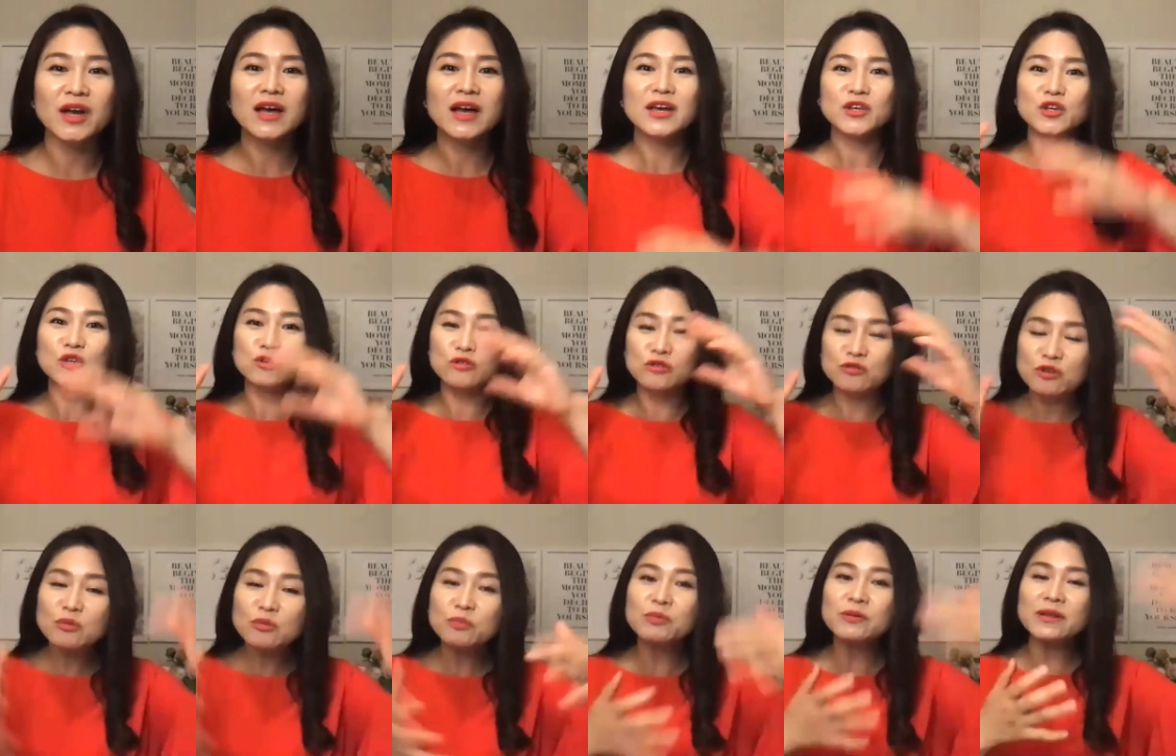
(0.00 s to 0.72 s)
That's you
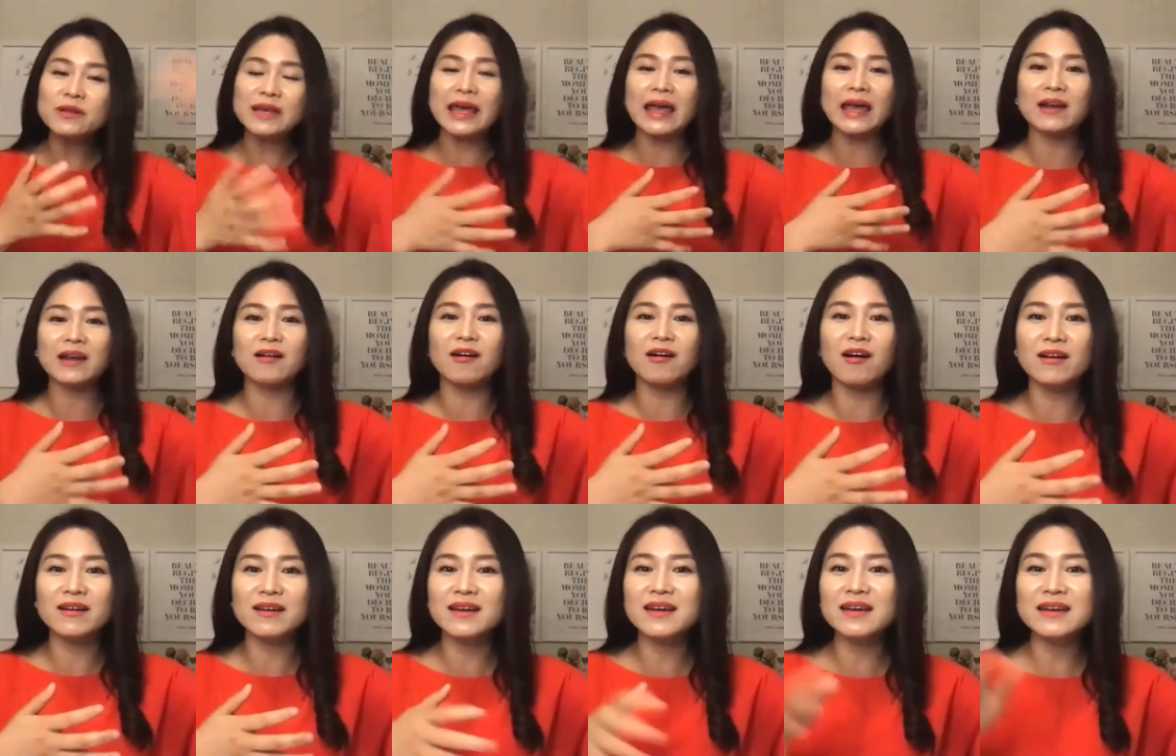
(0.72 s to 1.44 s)
duplicate right
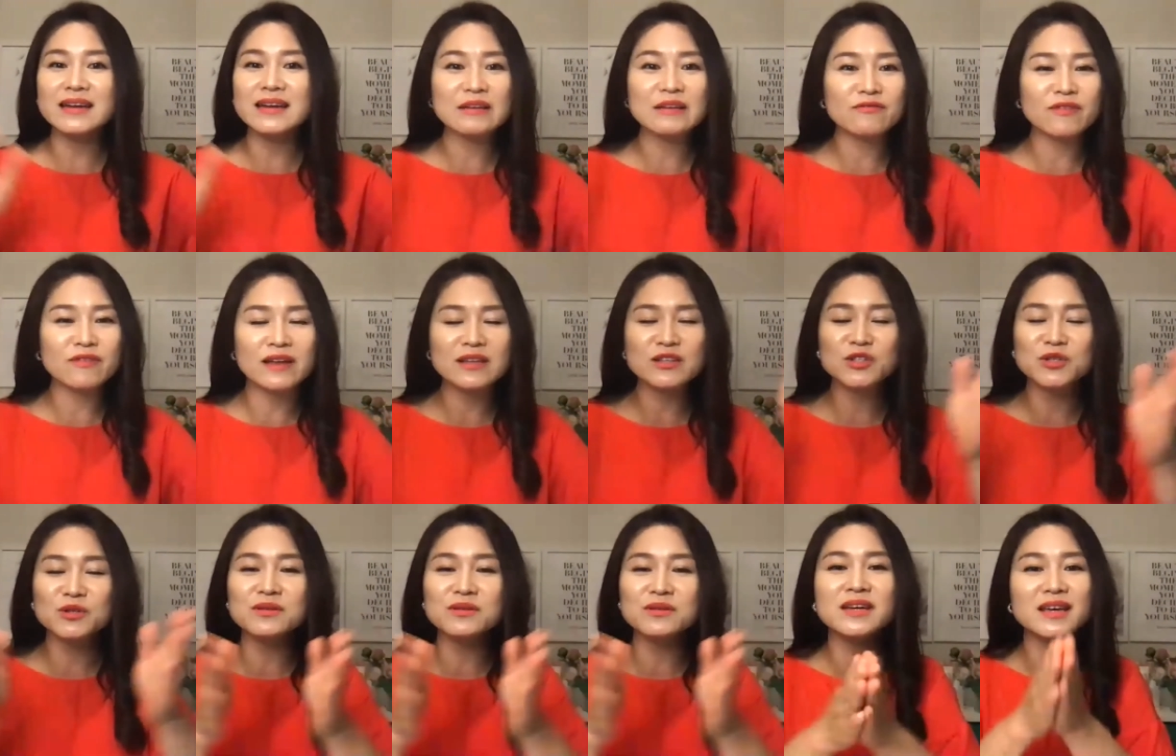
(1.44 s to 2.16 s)
on it.
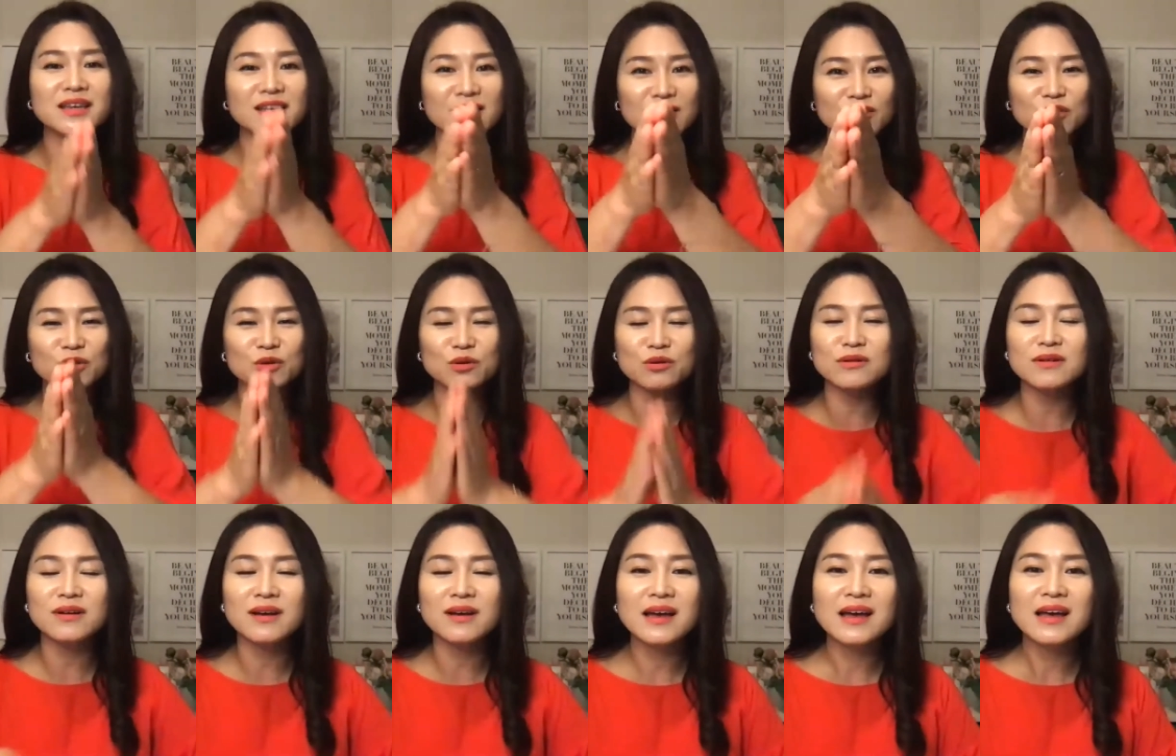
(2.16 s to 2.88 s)
Eventually,
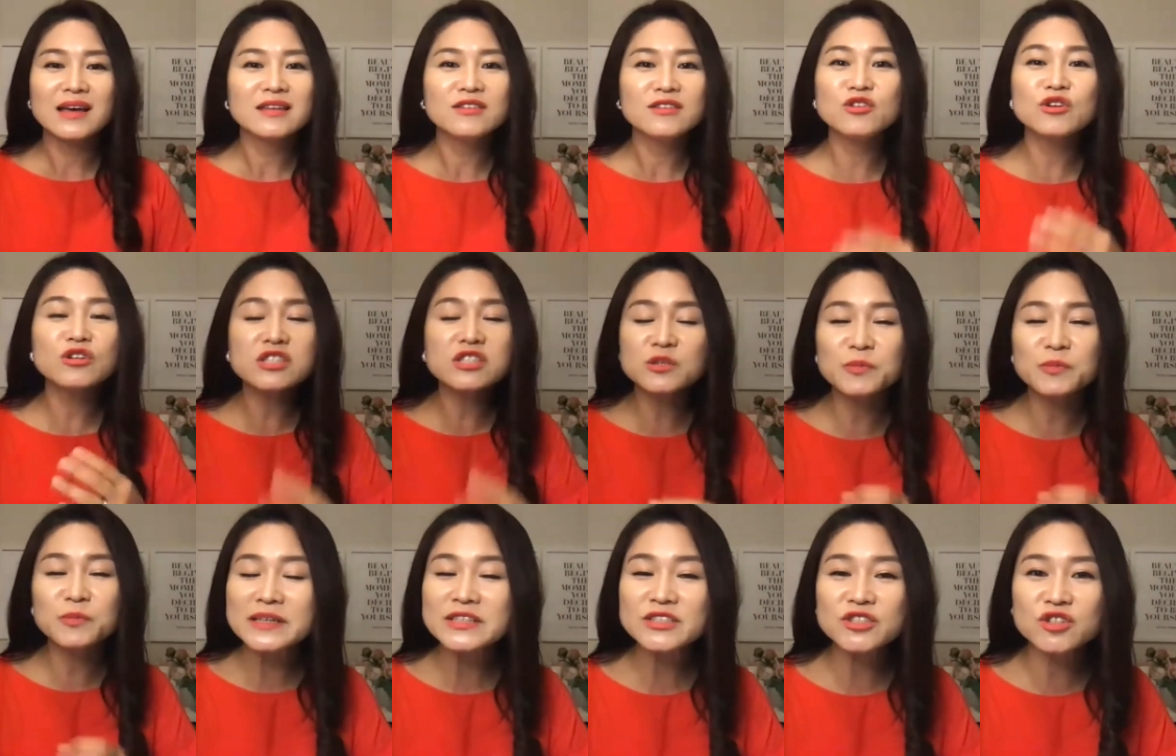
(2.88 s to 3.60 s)
your
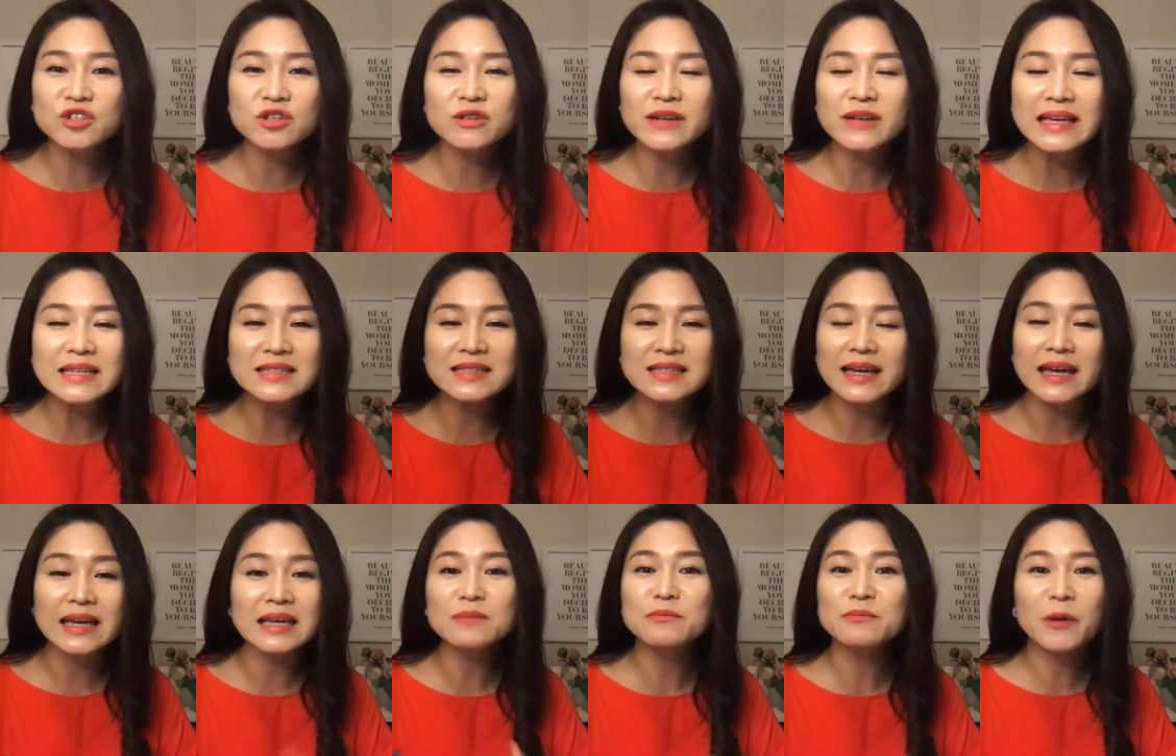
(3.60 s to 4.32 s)
speech today is
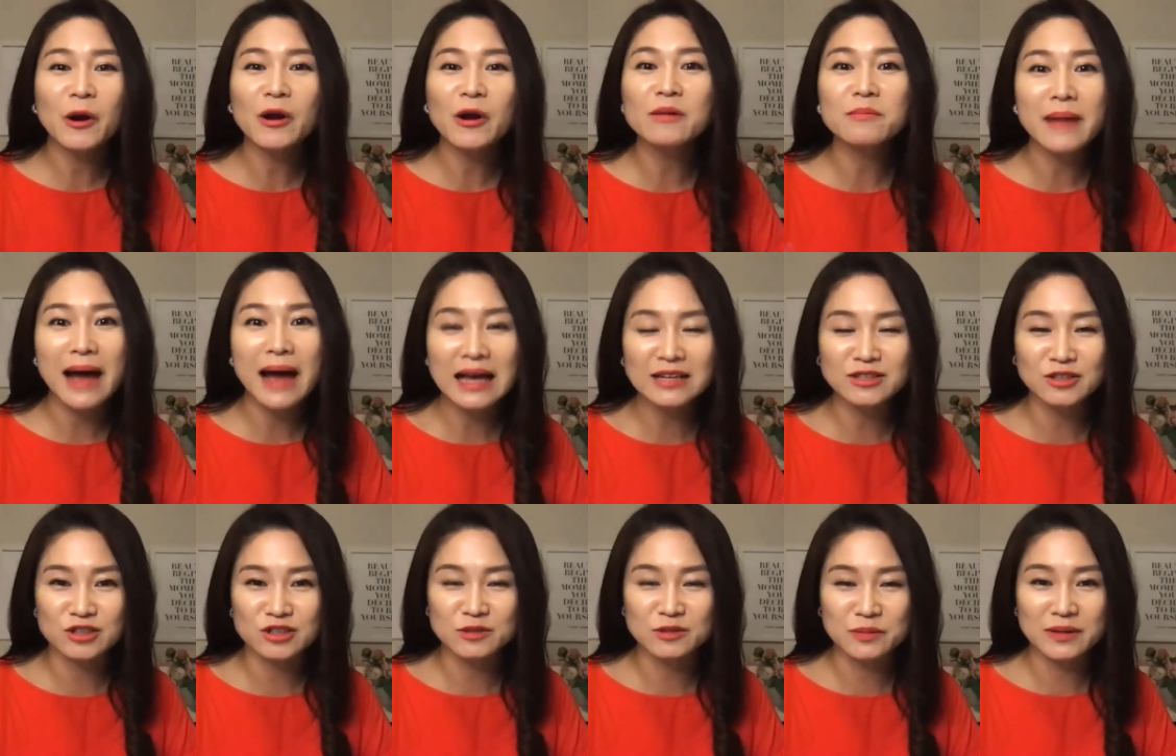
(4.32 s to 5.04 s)
like an Imperial
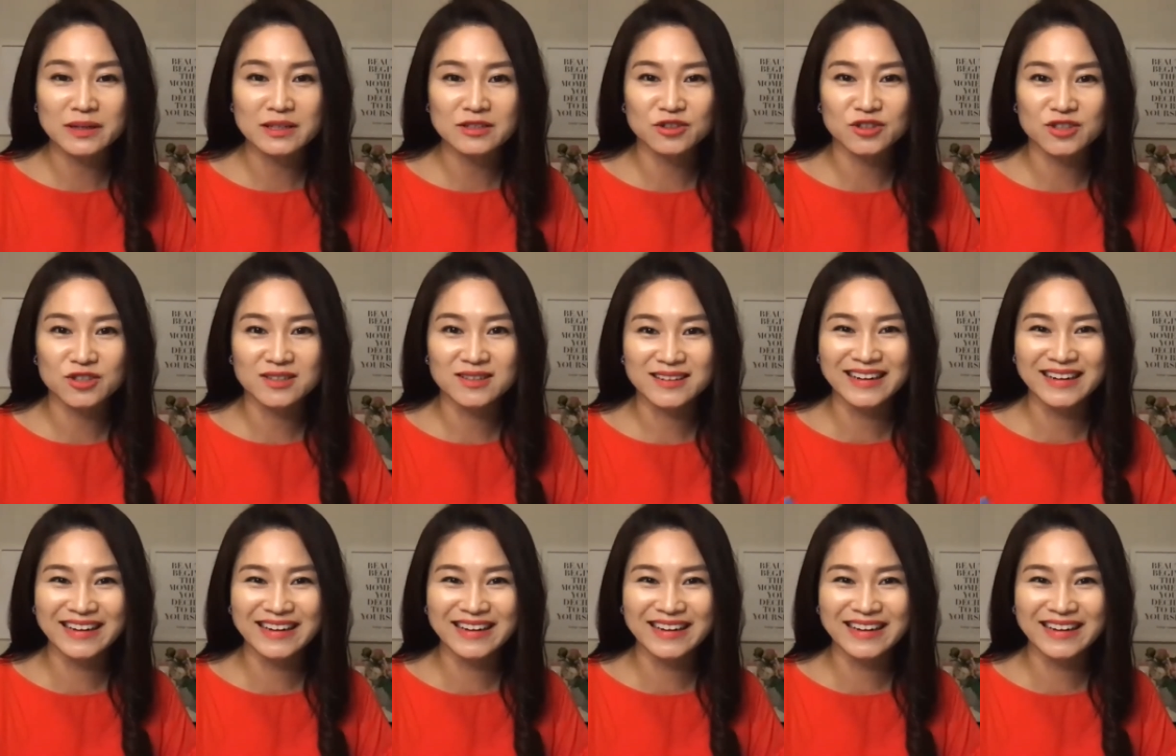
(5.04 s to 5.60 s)
Master speech.